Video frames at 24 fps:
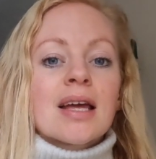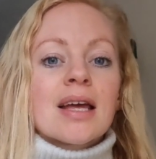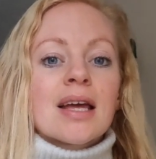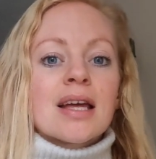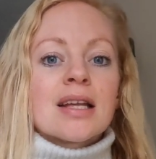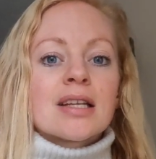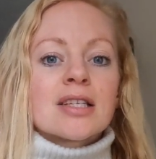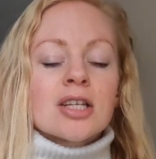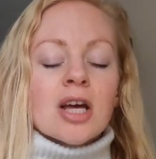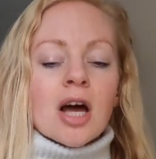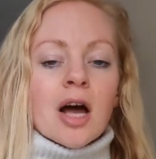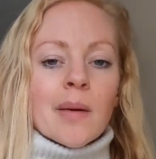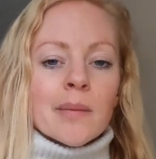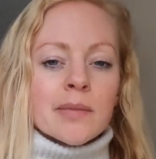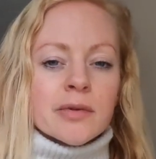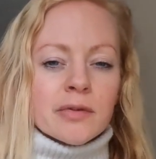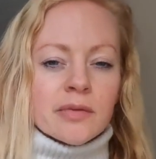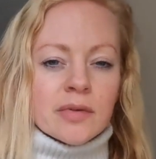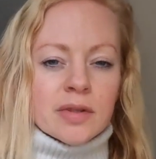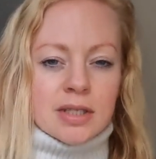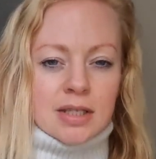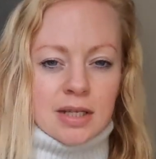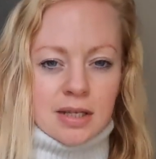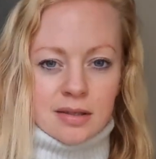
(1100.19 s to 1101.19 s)
in terms
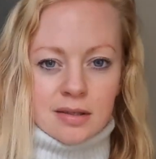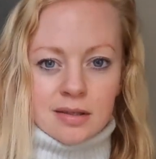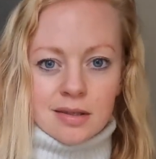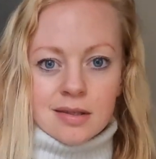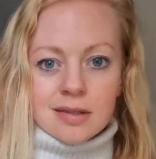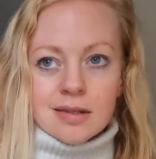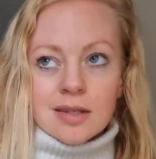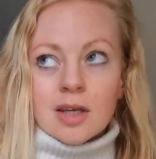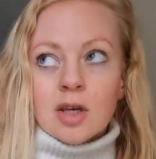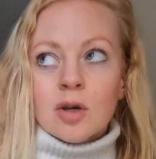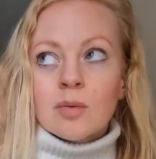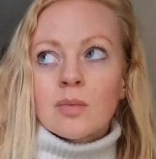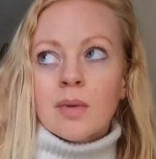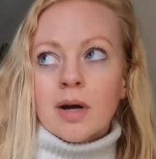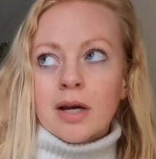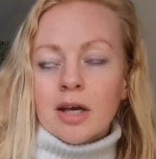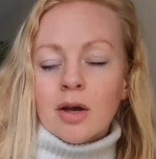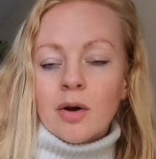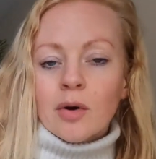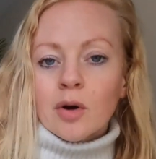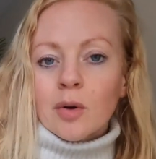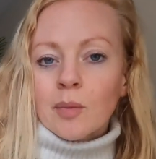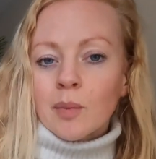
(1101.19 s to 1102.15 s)
of the distance that you might go on